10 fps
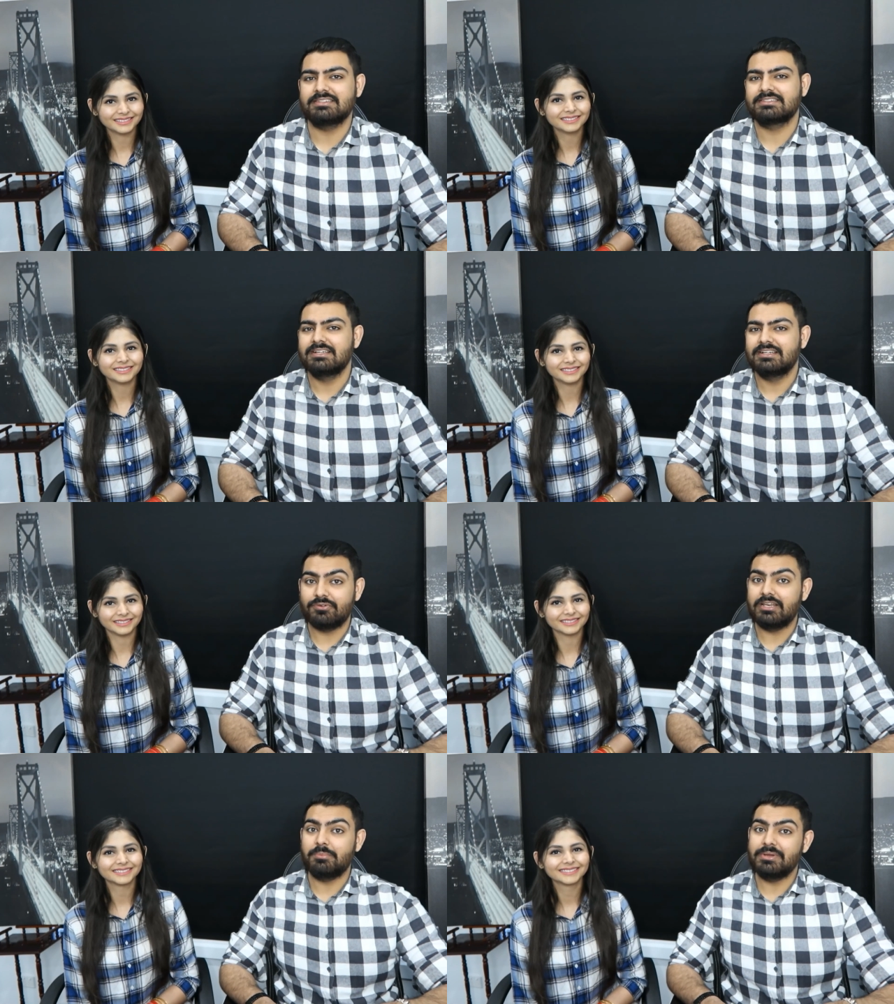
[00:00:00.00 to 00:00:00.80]
Speaker 1: Really,
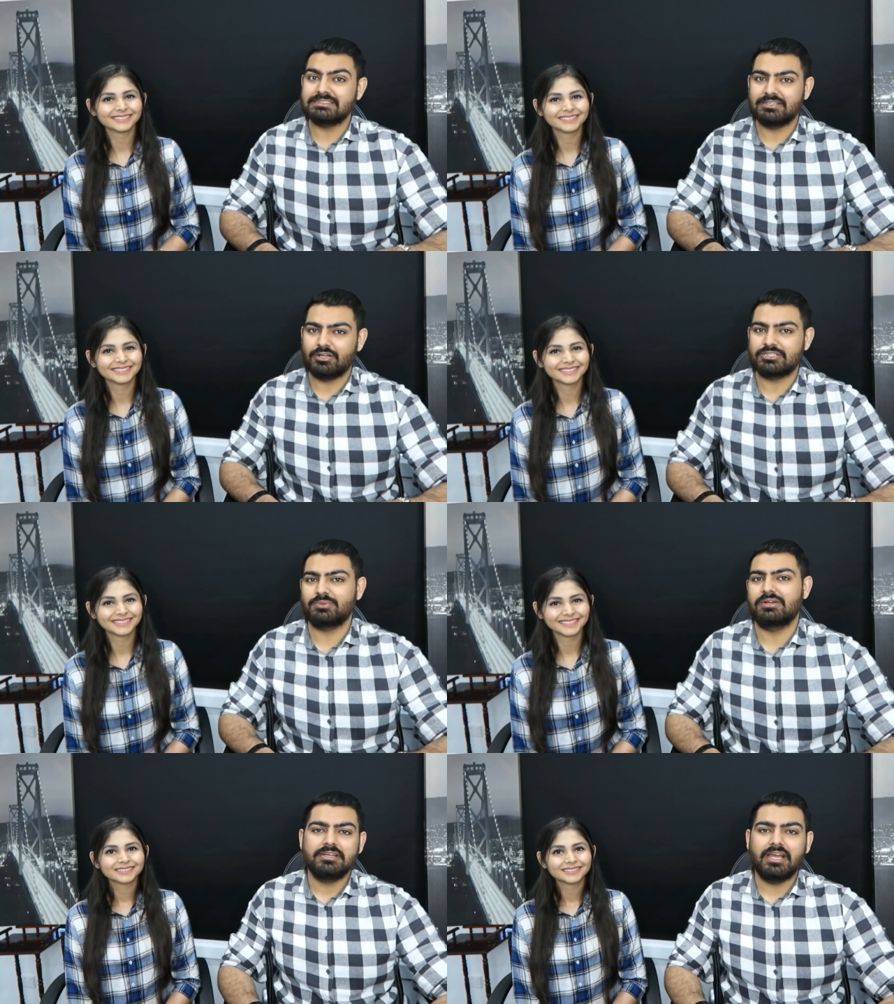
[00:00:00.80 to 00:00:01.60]
it means a lot to
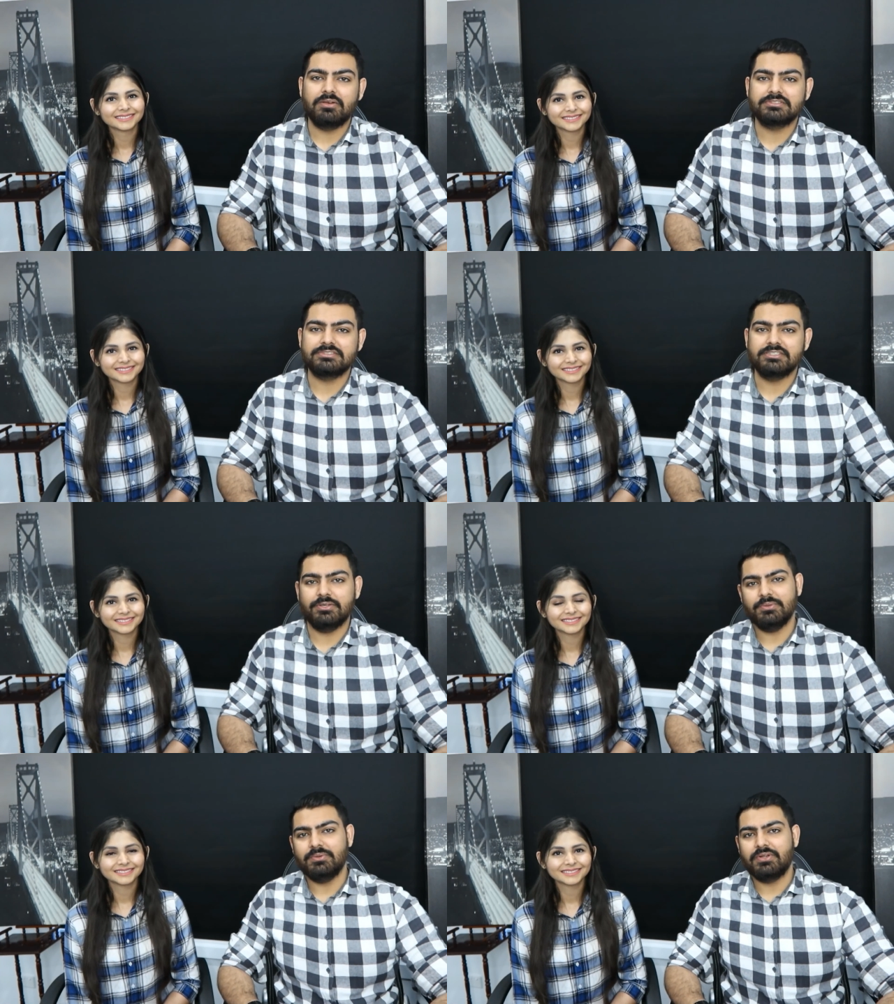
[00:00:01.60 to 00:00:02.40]
us. And we'll see you
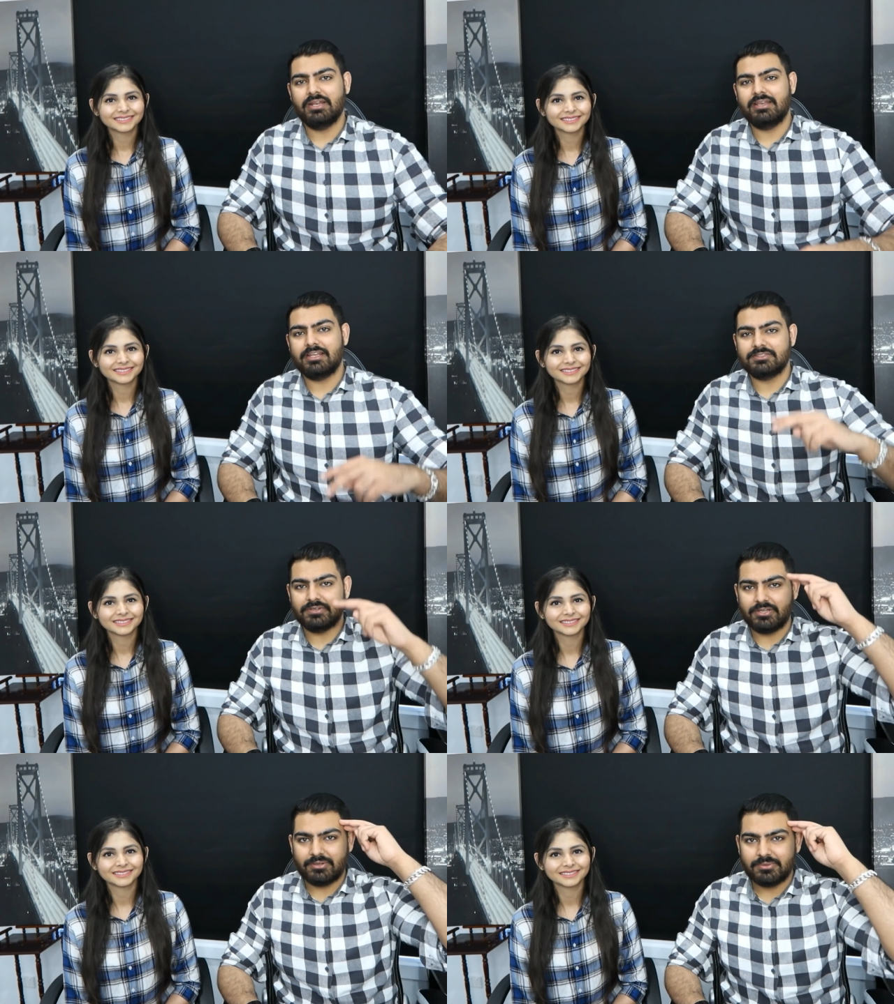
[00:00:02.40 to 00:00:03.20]
in the next
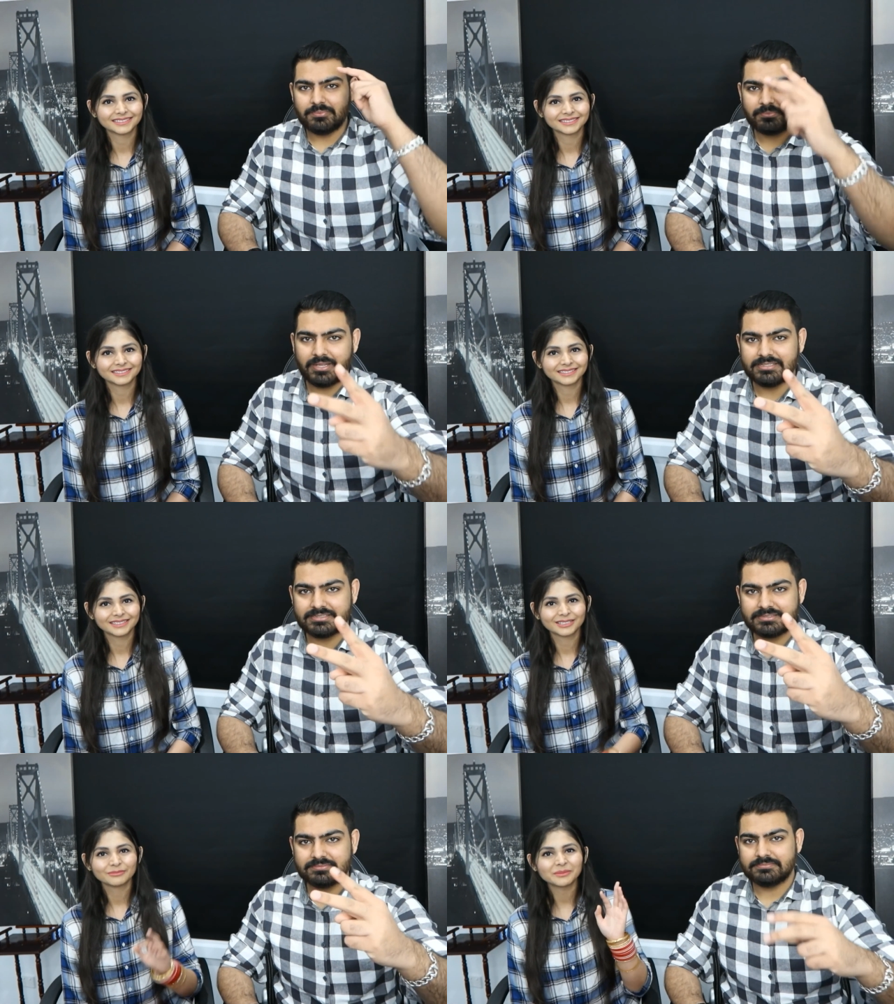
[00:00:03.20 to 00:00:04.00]
video. Peace.
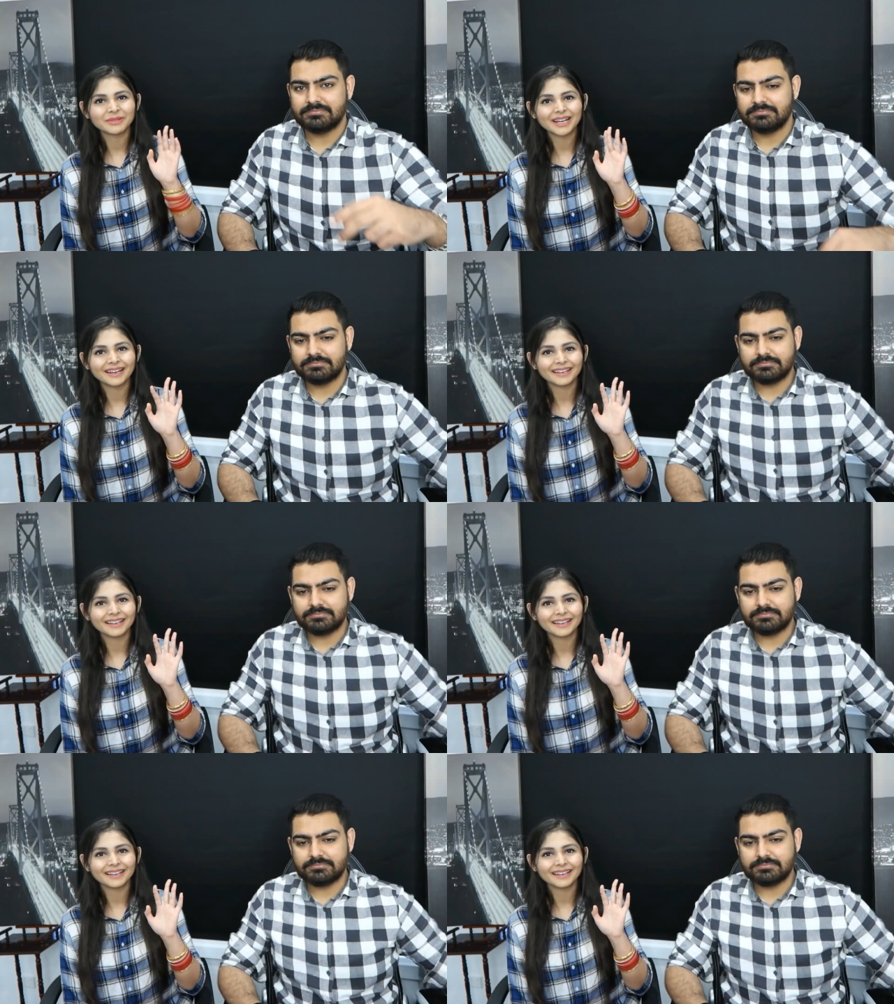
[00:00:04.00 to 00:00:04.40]
Bye-bye.